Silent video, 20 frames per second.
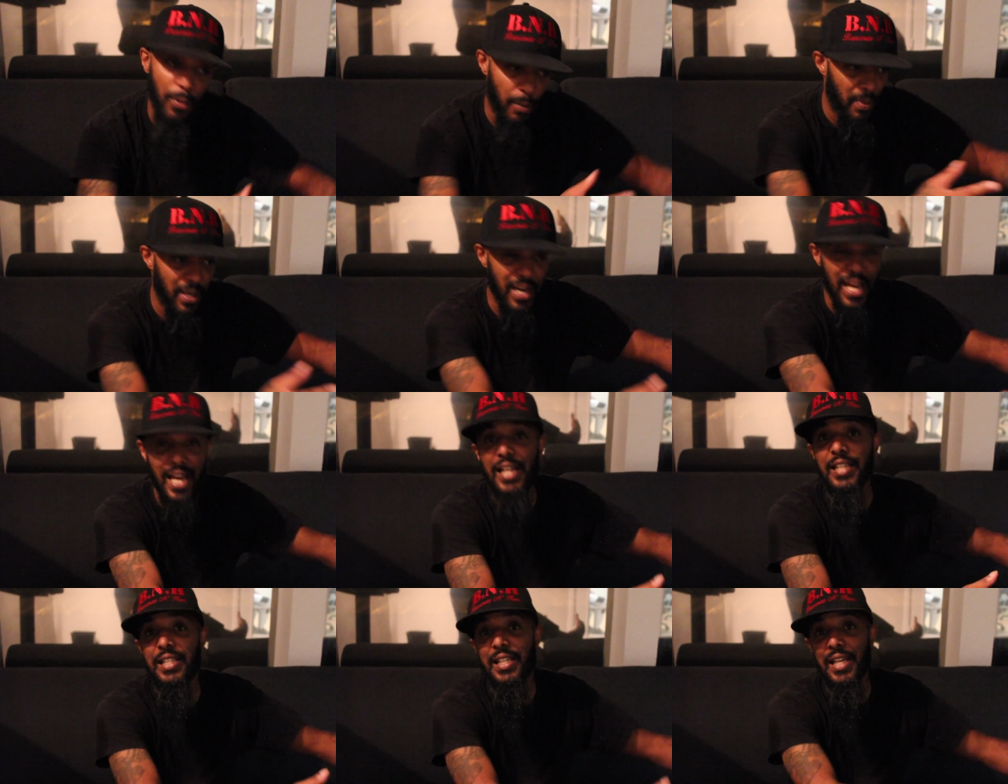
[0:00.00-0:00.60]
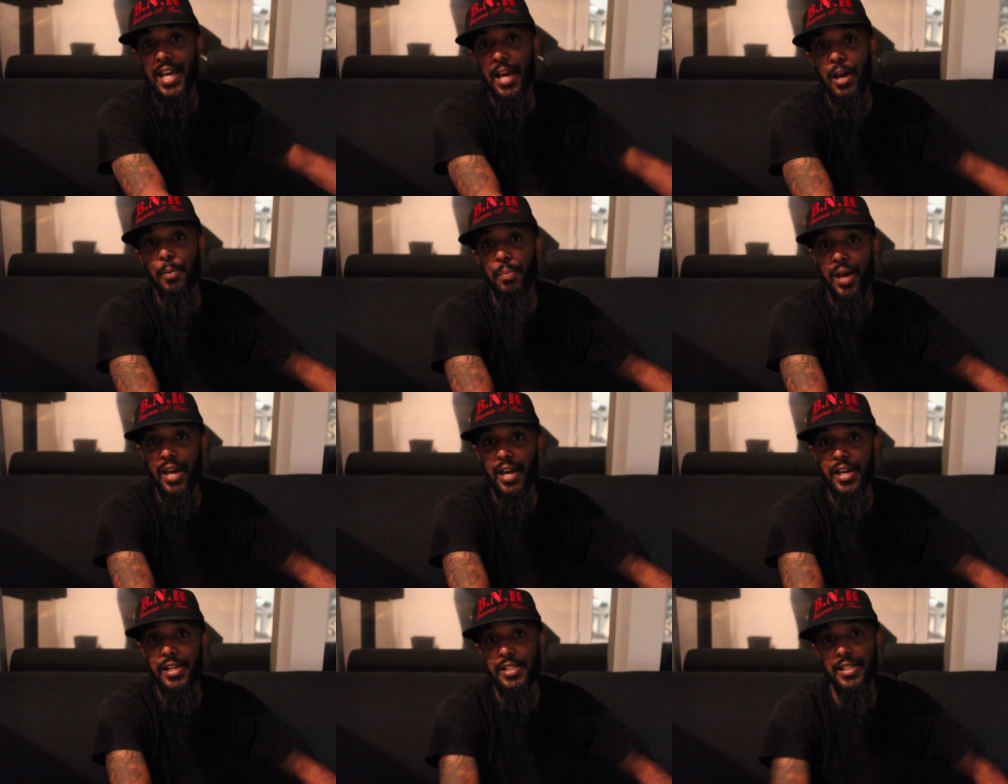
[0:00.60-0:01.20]
the Bananaz and Ham
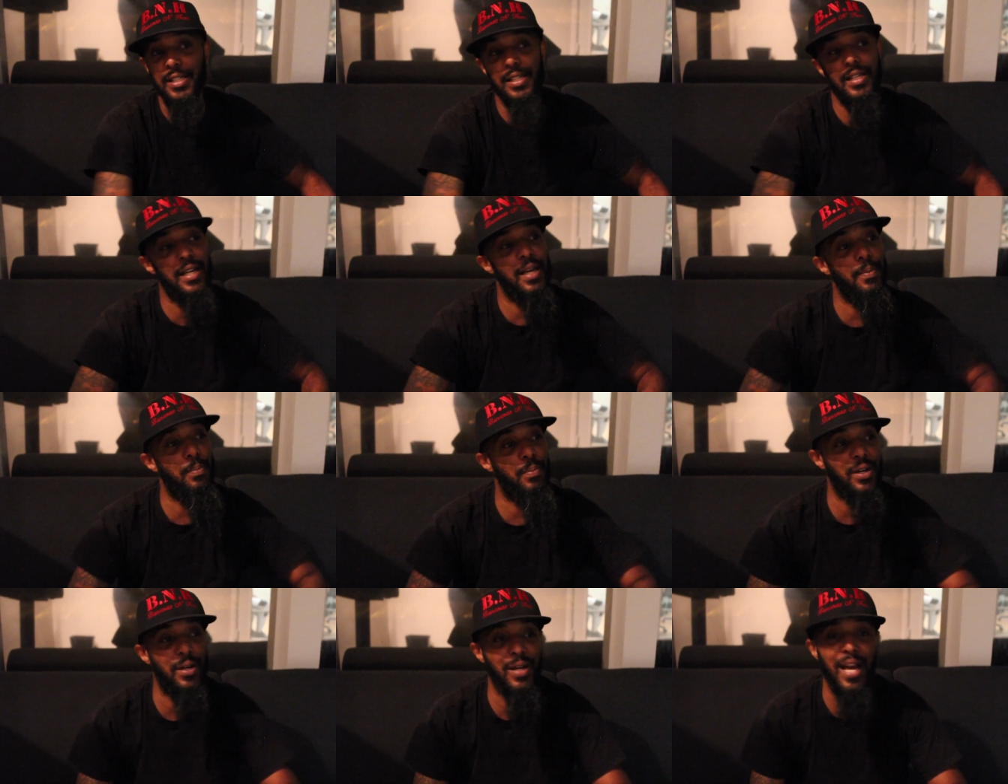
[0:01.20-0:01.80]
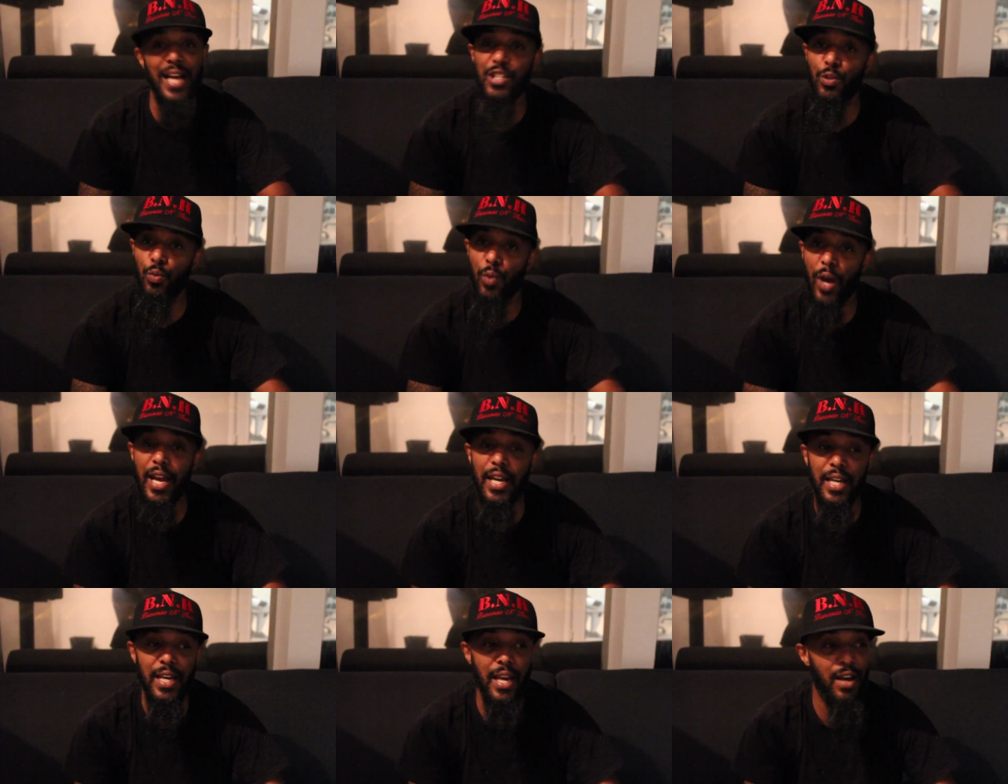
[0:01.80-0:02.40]
page, but as of
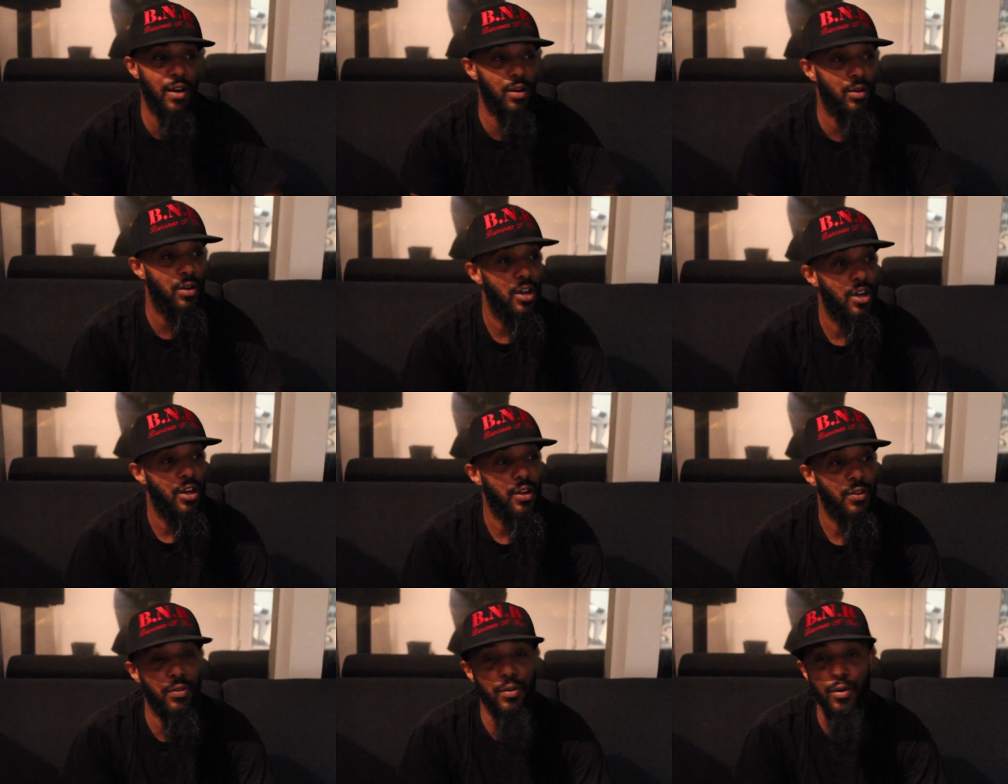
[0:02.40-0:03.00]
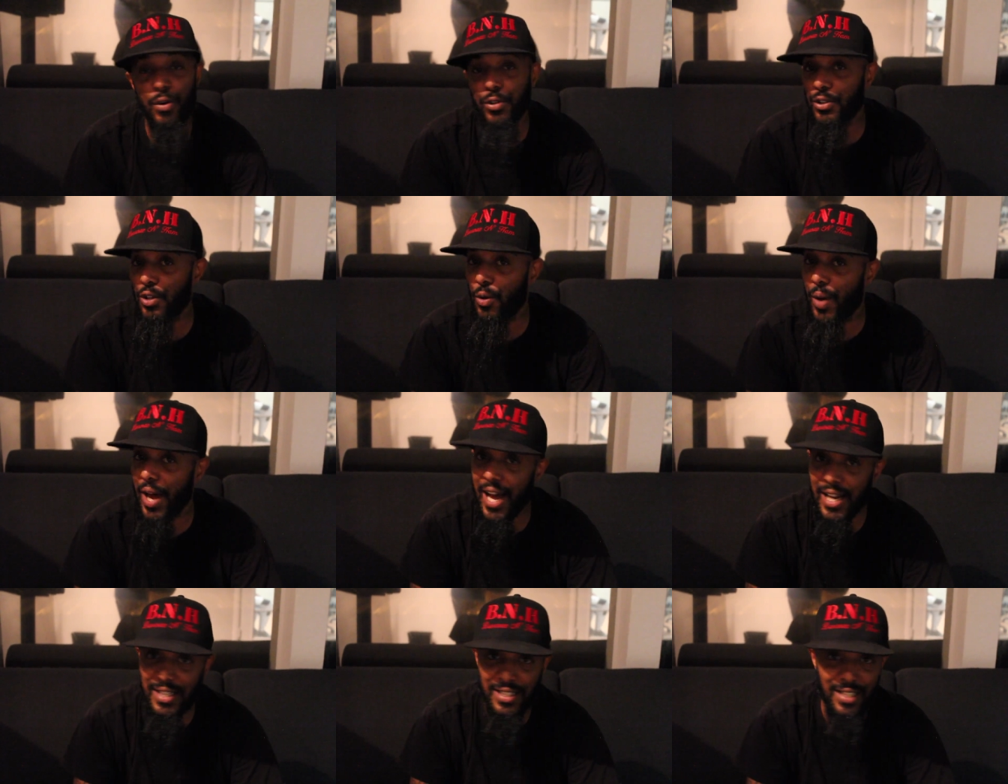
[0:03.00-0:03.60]
right now, there's no
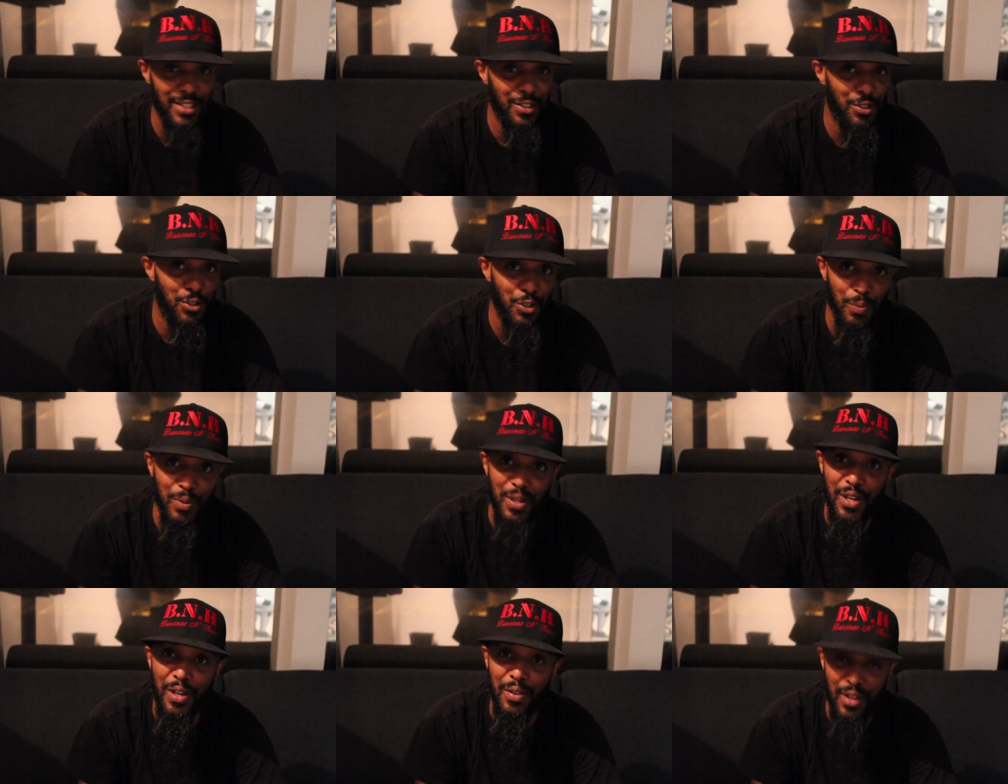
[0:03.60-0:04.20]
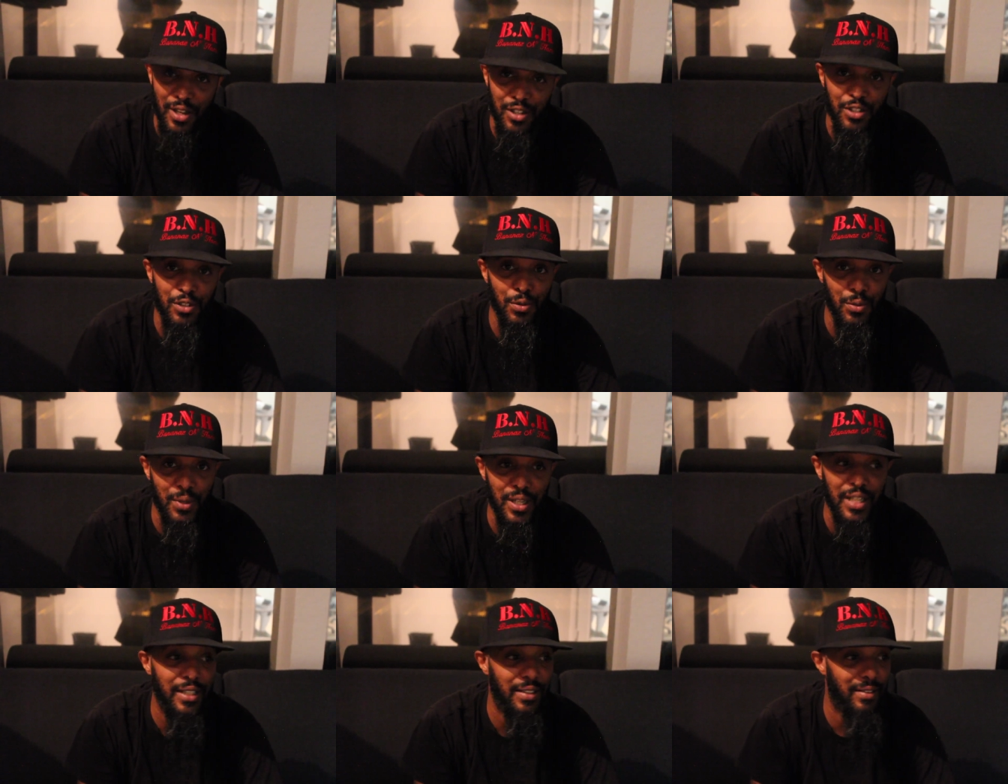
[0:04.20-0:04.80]
access to me unless you
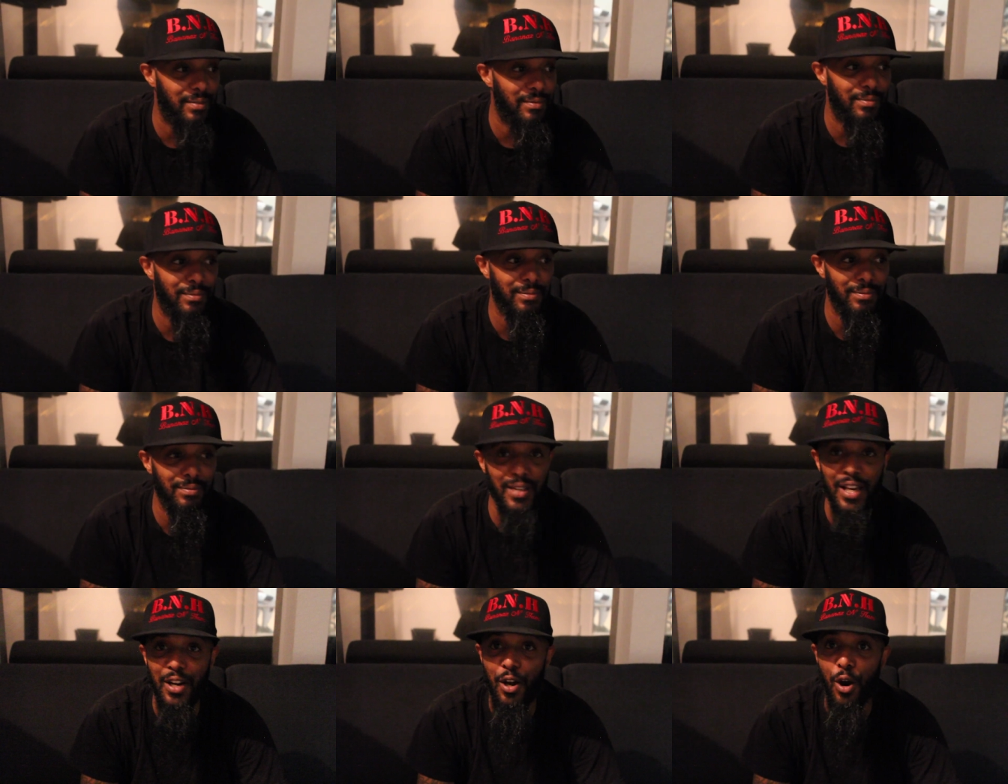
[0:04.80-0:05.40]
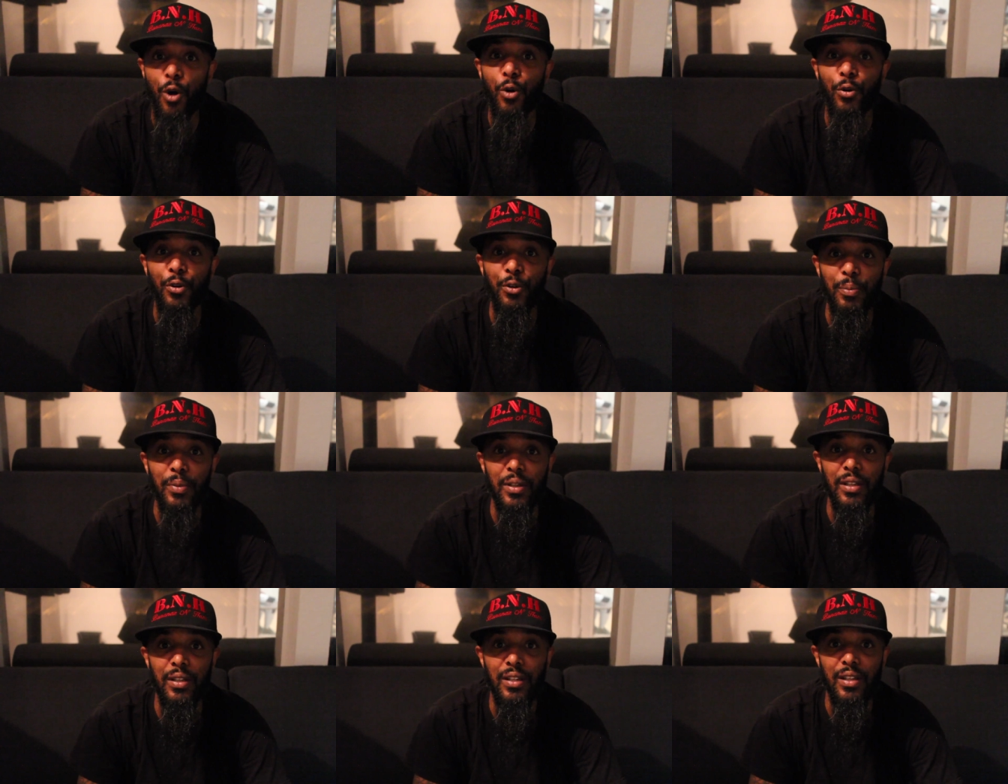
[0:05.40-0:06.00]
can get a hold
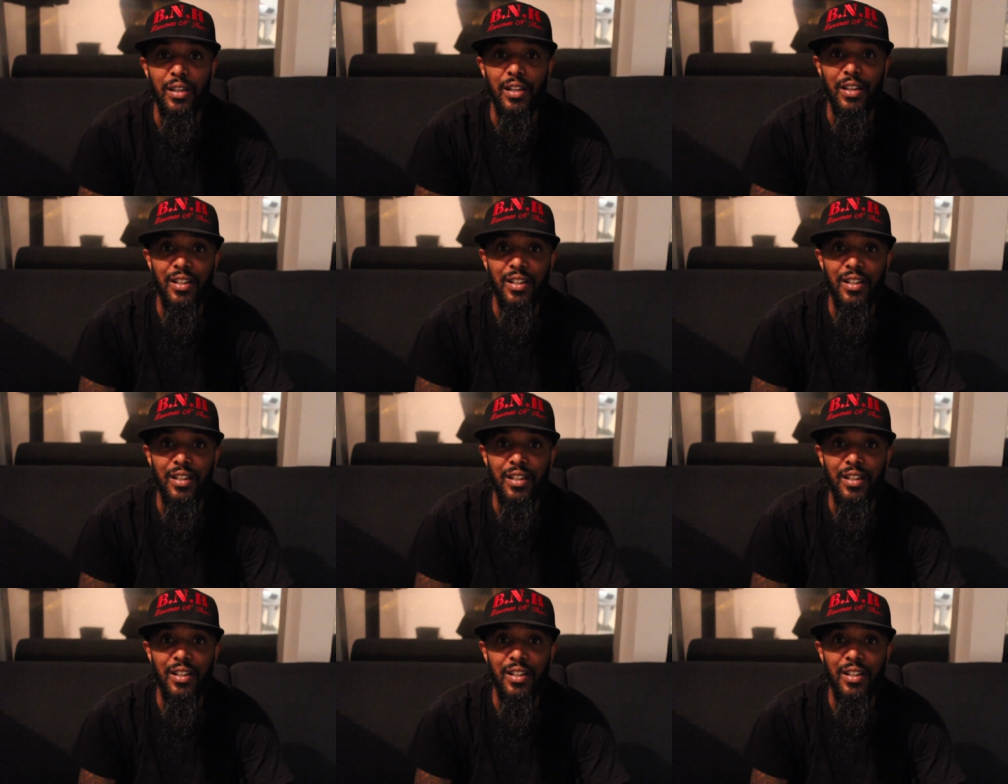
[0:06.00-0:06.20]
of me.